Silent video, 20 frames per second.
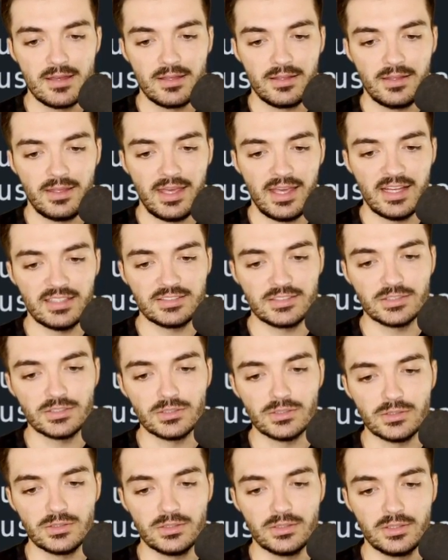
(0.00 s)

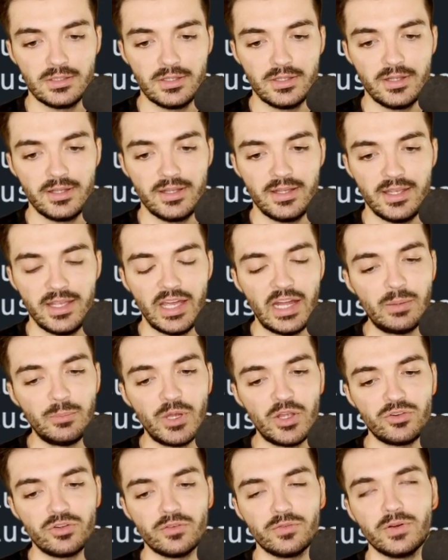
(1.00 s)
cancel
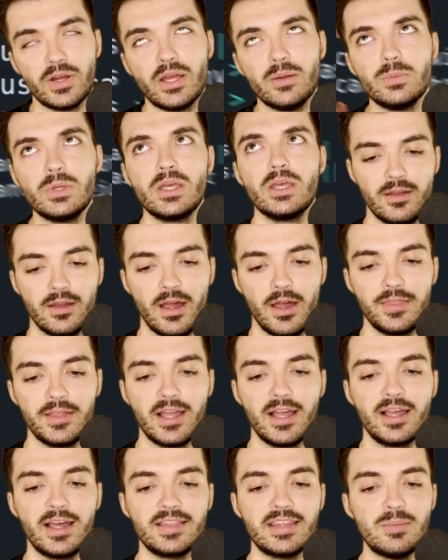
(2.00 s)
animation frame. I think I
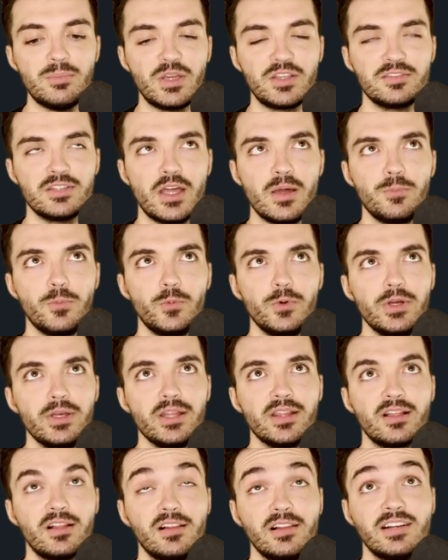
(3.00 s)
got that mixed up
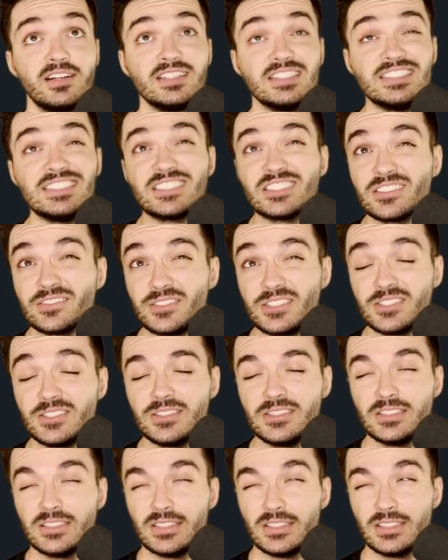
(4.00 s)
with clear interval.
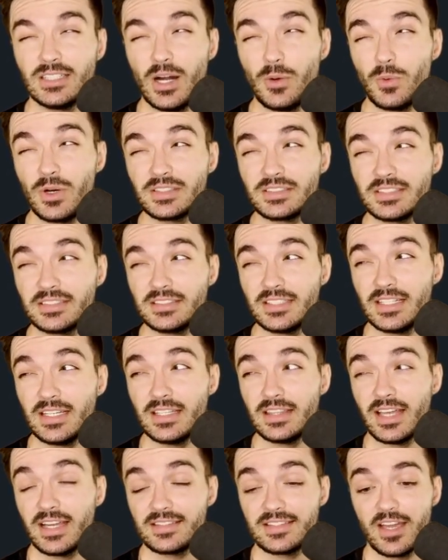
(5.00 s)
I want to say
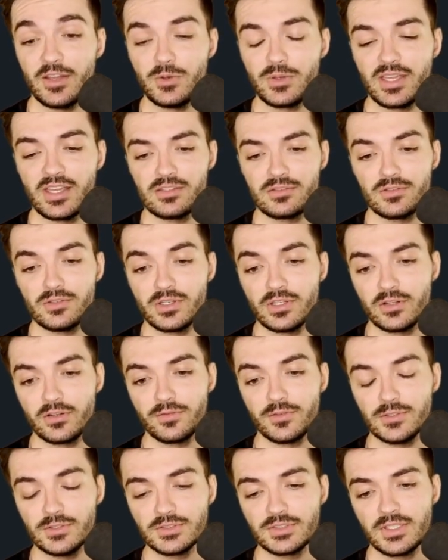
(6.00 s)
that's how you cancel
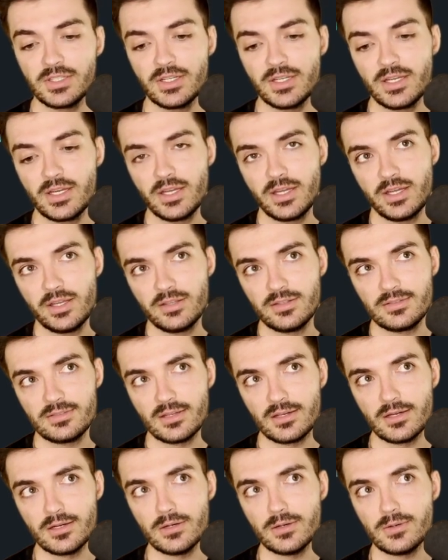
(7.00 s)
intervals.
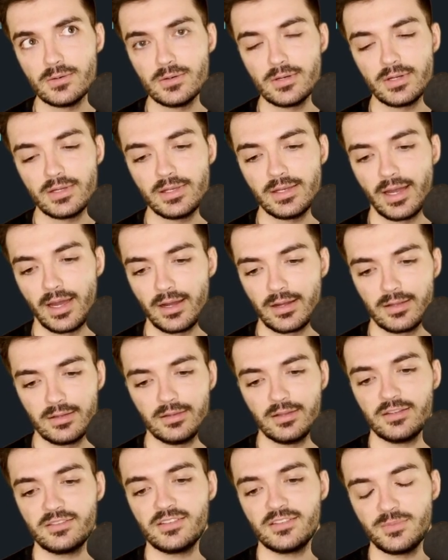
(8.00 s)
So yeah,
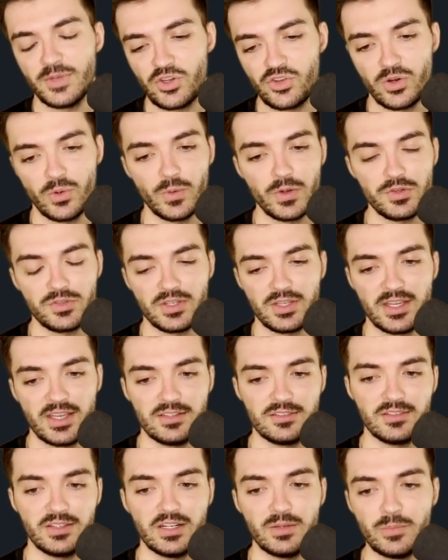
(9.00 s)
let's just make sure we're using
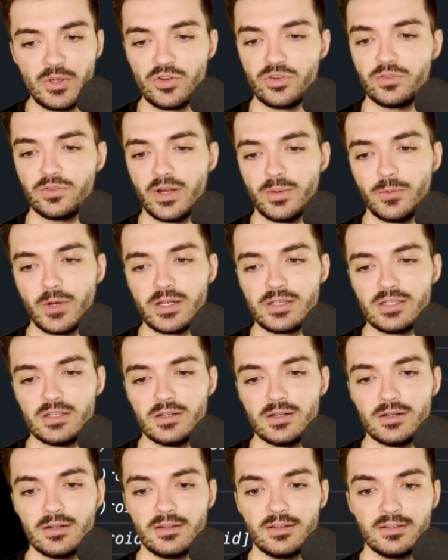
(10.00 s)
cancel animation frame right
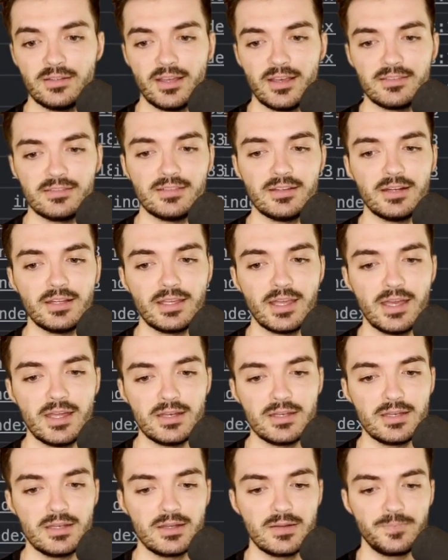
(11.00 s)
here and test it
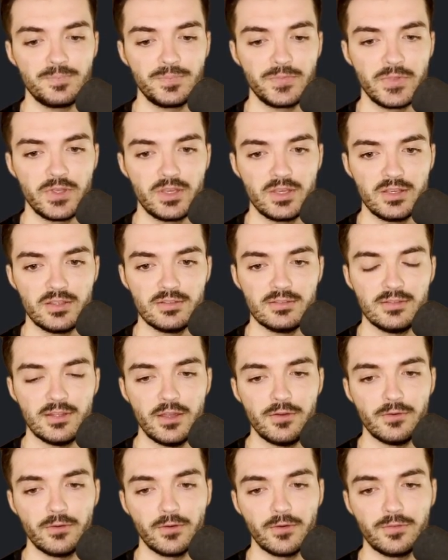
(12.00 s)
again.
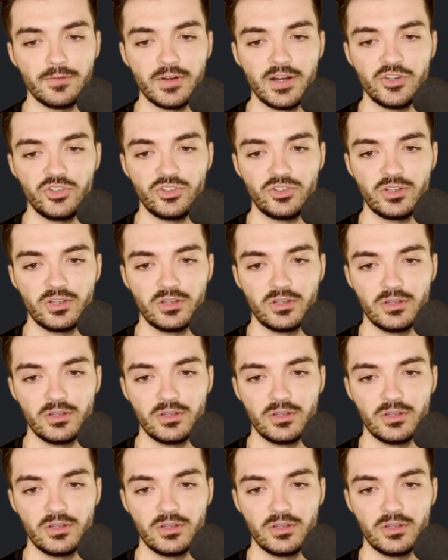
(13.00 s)
Save and refresh.